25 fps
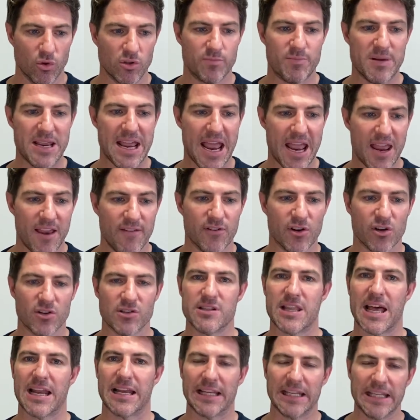behaviors
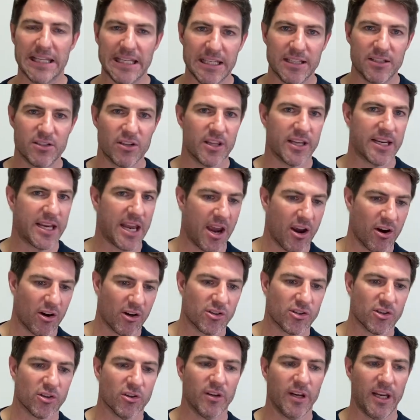that lead to the
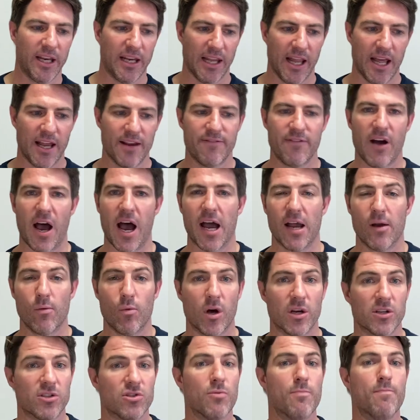character and life I
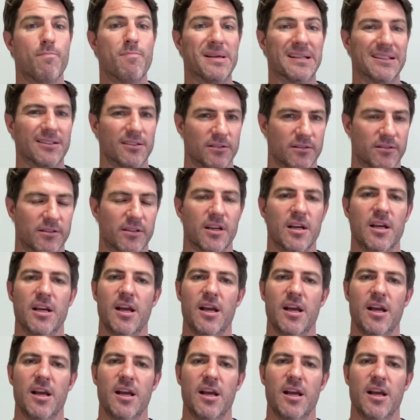want to build.